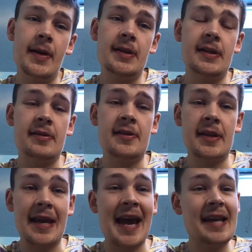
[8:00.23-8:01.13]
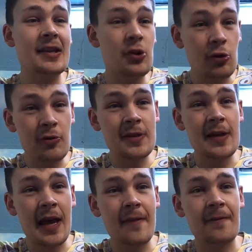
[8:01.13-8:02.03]
Manchester City and
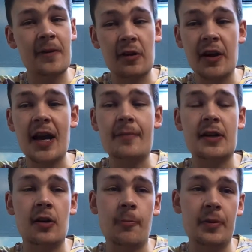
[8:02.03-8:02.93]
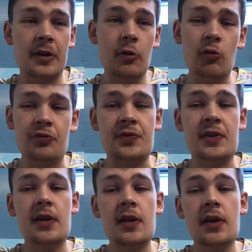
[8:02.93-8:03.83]
could have grabbed a couple of
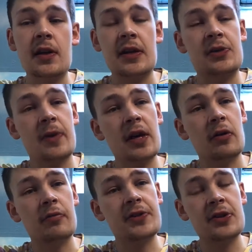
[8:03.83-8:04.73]
goals as well.